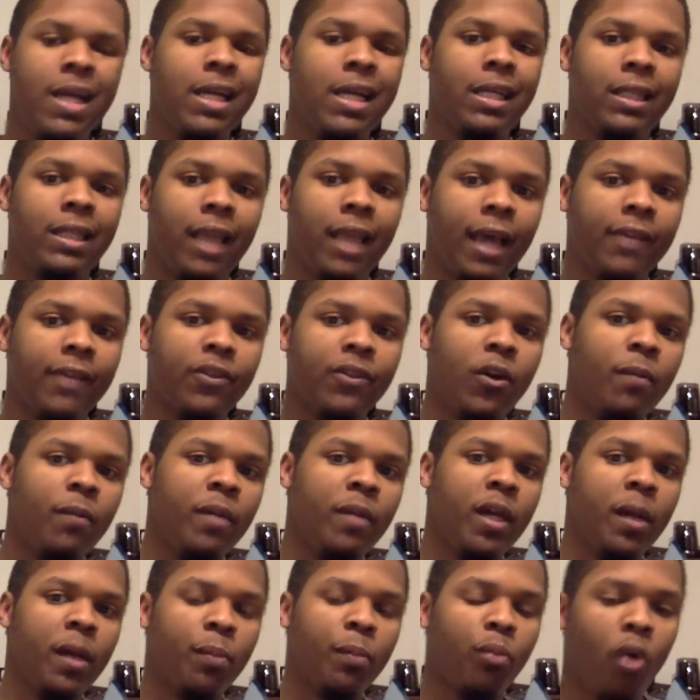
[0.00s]
That's going to be
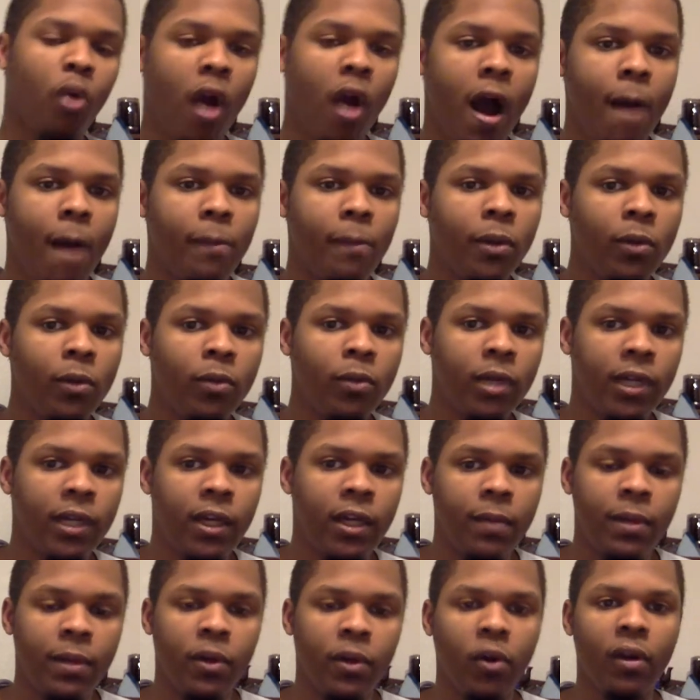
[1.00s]
a problem with him
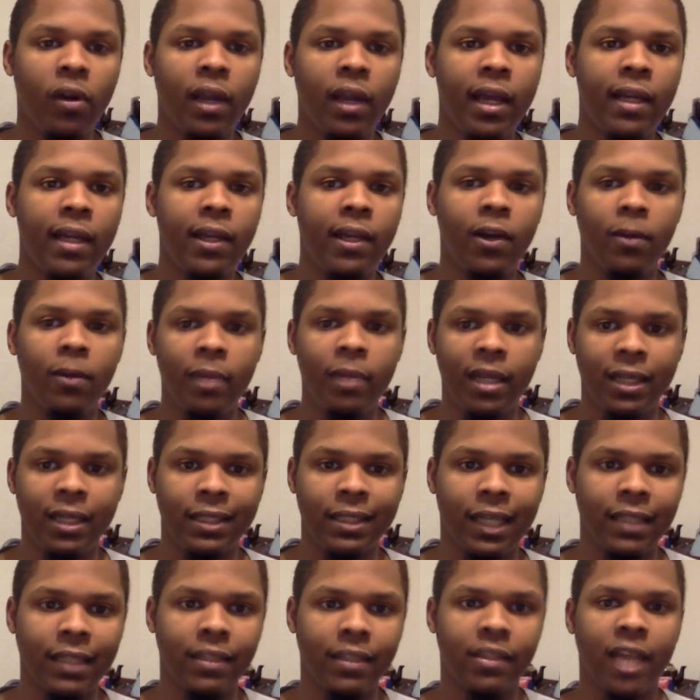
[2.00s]
in Orlando because
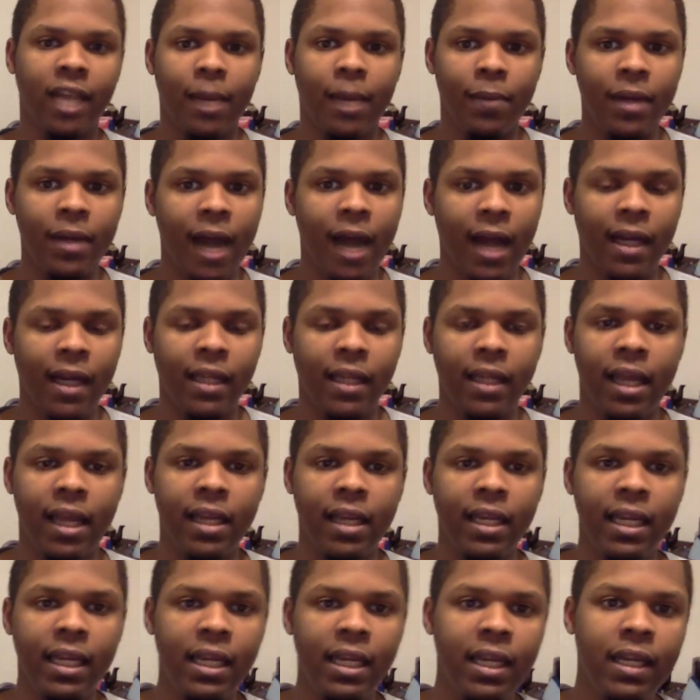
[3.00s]
that's the type of guy that they
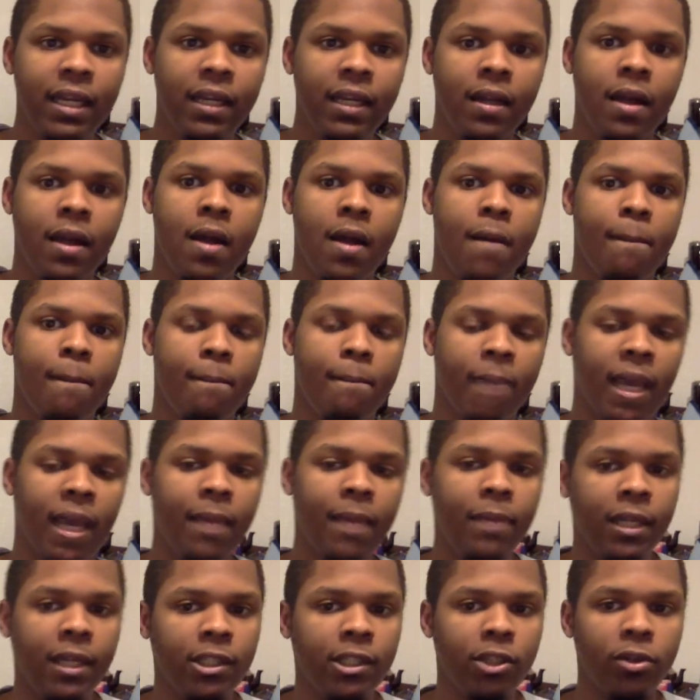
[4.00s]
need.
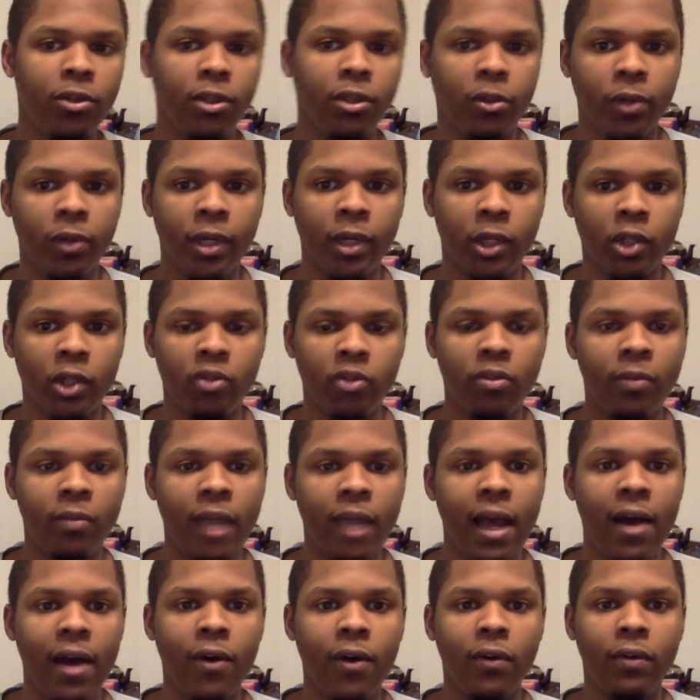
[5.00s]
Maybe 2 to 3 years from
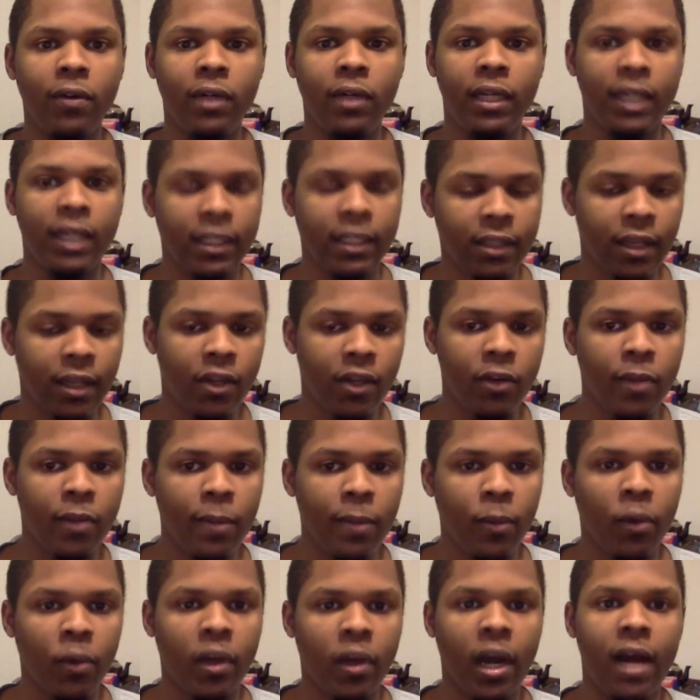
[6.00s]
now, he gets a little bit
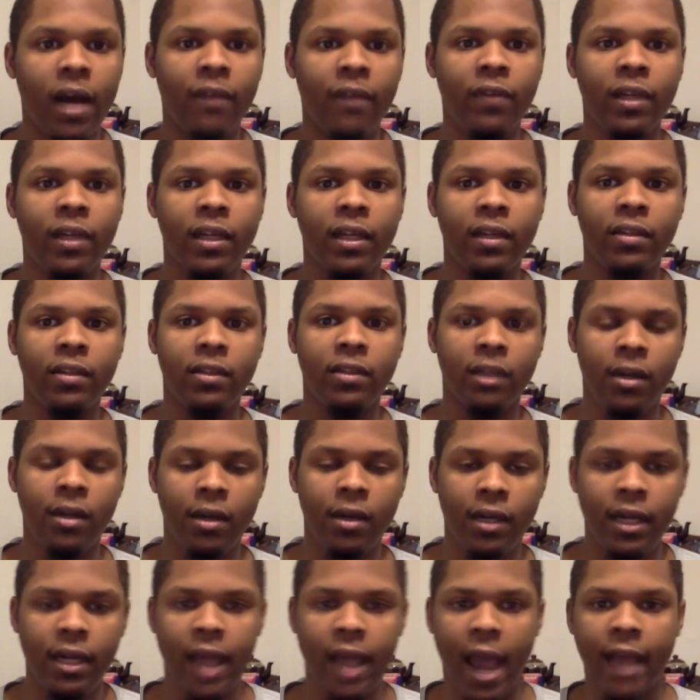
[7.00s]
more confidence.
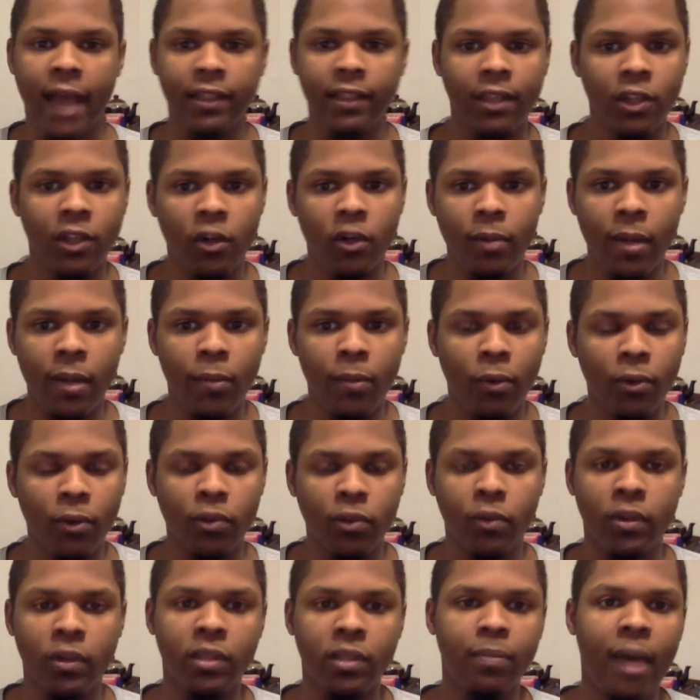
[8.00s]
He adds a little bit more to
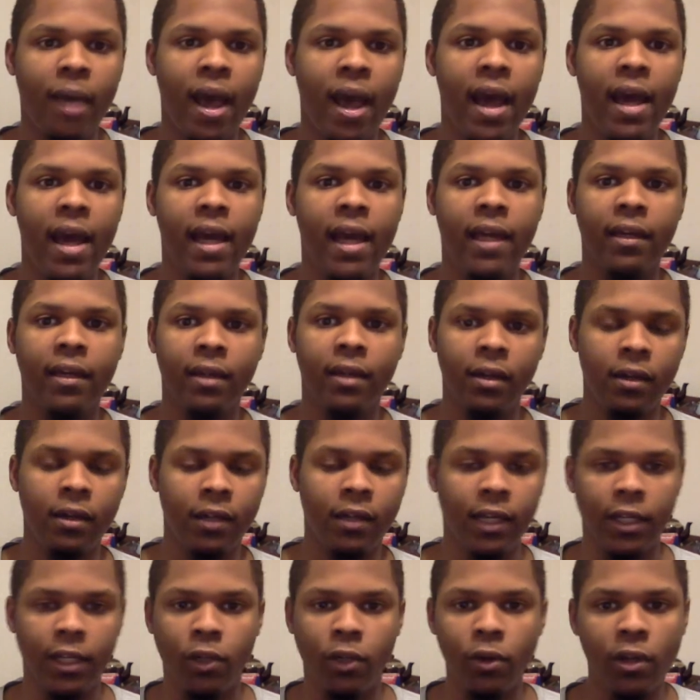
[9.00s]
his bag,
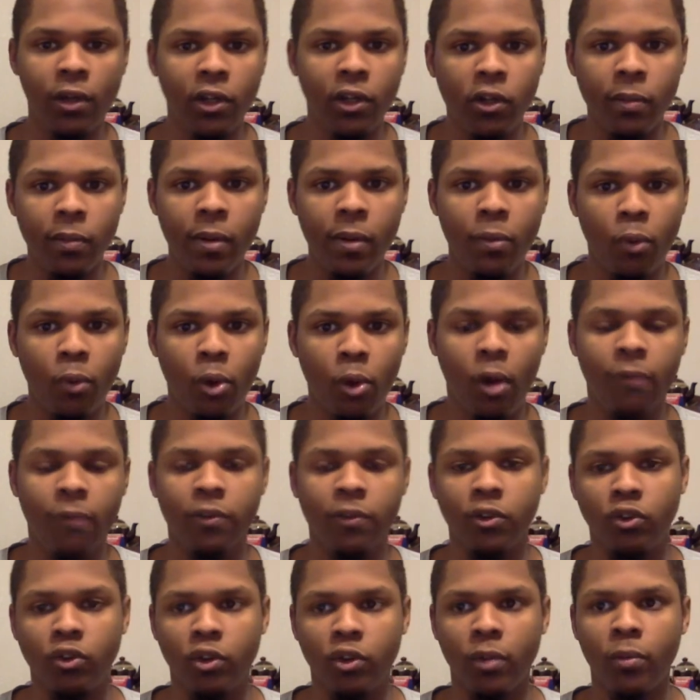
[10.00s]
can do a little bit more off the
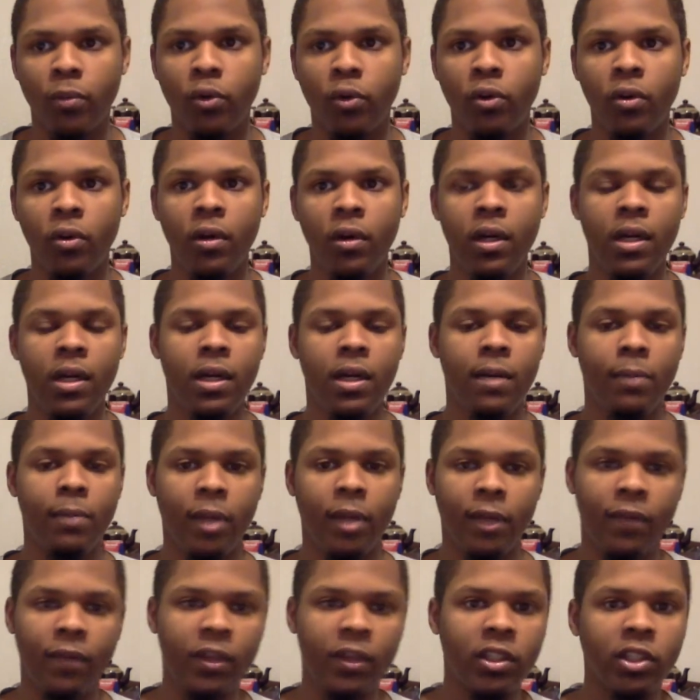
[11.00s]
dribble. But if
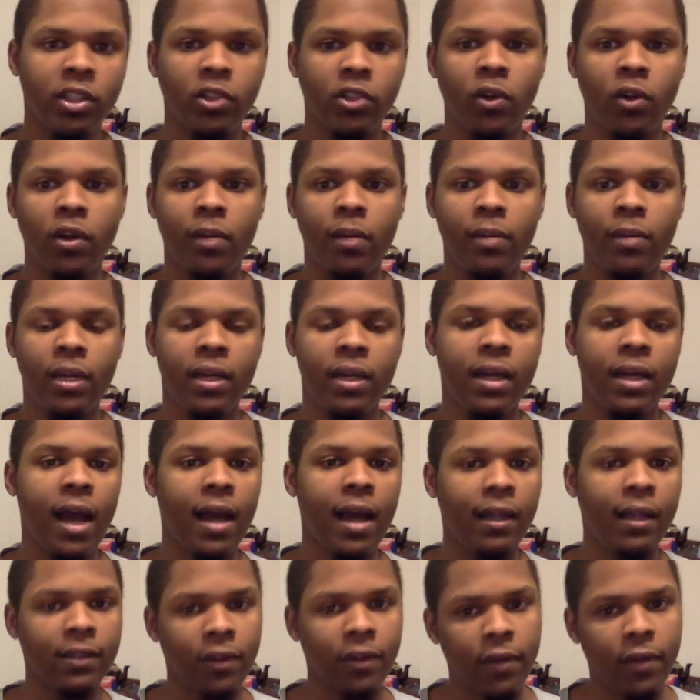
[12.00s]
he's just going to be a guy that's
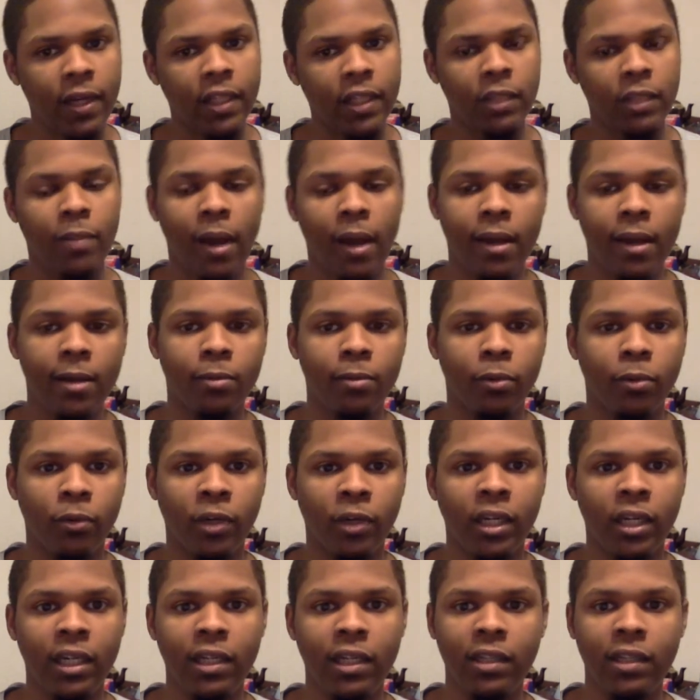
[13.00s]
going to hit spot up
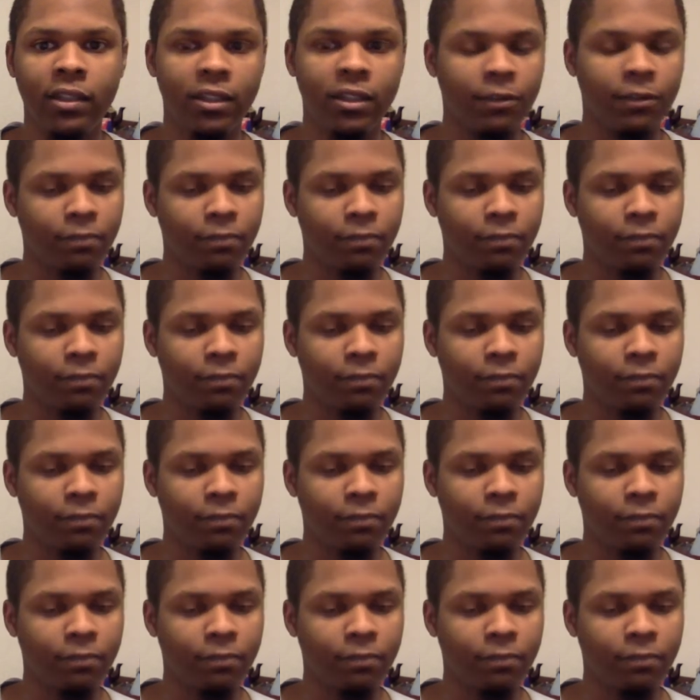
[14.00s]
threes,